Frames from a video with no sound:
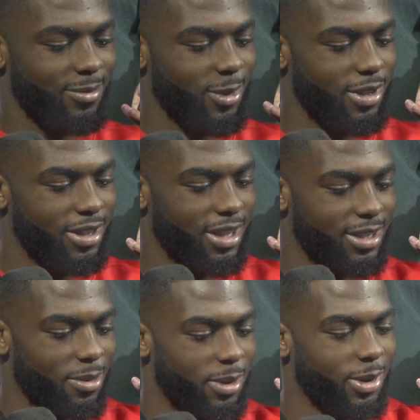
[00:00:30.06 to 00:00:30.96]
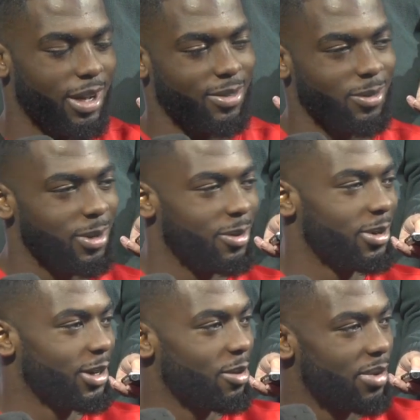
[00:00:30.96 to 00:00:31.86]
one of the things that we don't have. We don't
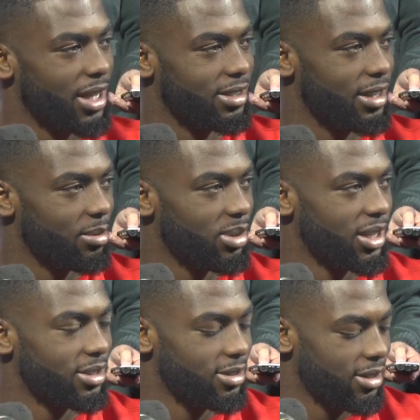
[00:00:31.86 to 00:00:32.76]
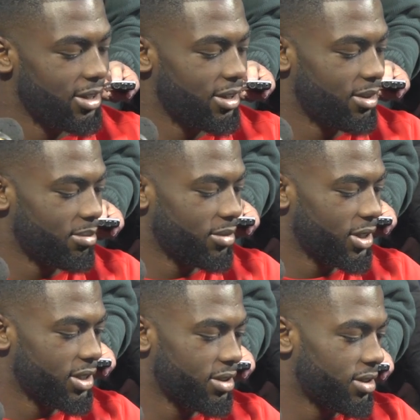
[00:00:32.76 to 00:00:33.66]
want to go back to that place
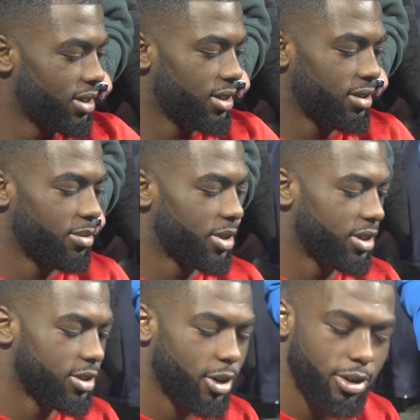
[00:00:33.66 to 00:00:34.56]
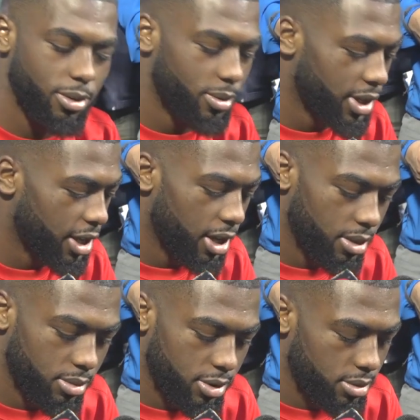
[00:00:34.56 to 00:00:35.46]
because I mean it's hard to win
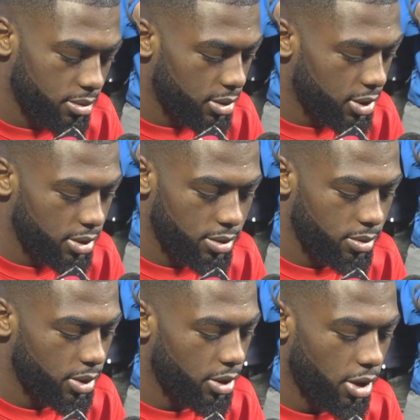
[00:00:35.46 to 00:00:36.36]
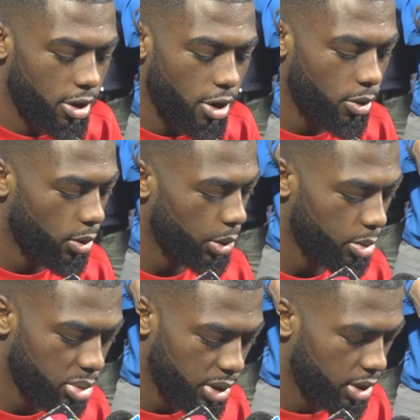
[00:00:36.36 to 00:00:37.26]
games. It's really hard. All the work
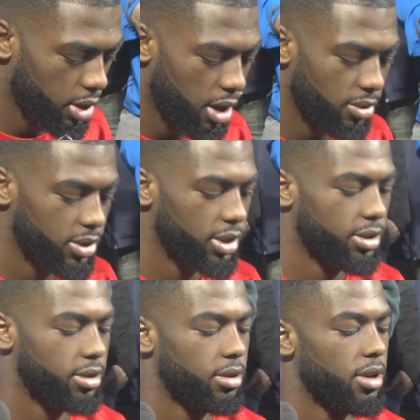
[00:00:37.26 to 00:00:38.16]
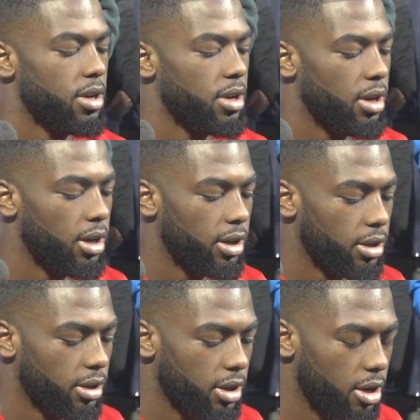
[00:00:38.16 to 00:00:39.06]
we put in the off season
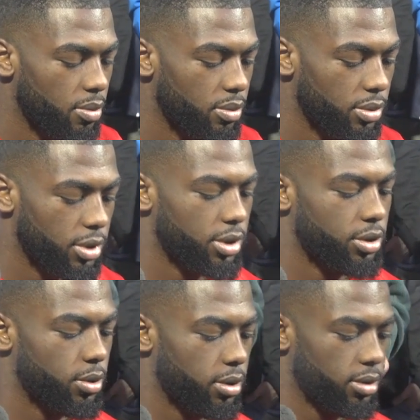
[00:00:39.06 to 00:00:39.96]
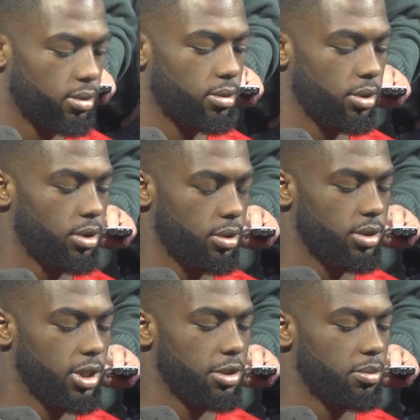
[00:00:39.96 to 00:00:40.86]
to come the short, you know,
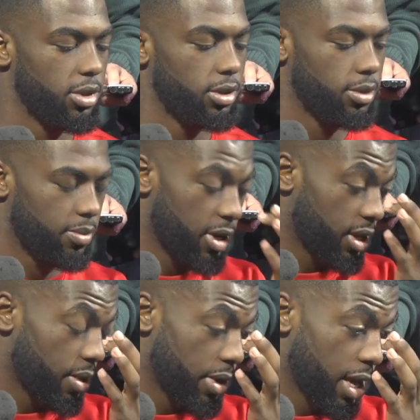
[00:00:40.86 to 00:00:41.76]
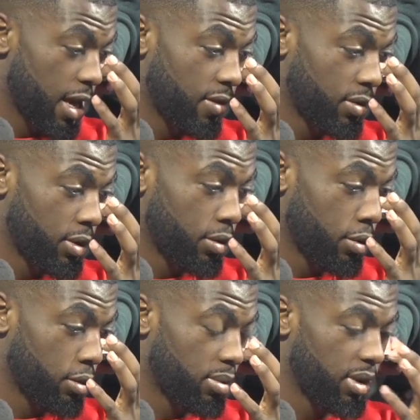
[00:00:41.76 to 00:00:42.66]
6 month span that we had in
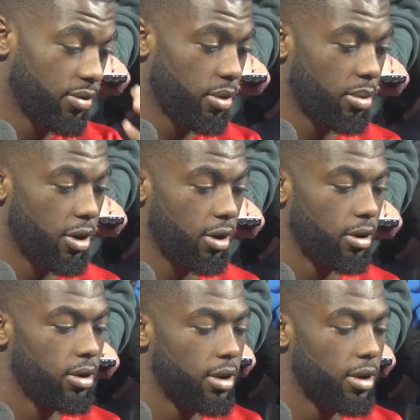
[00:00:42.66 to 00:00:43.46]
order to play football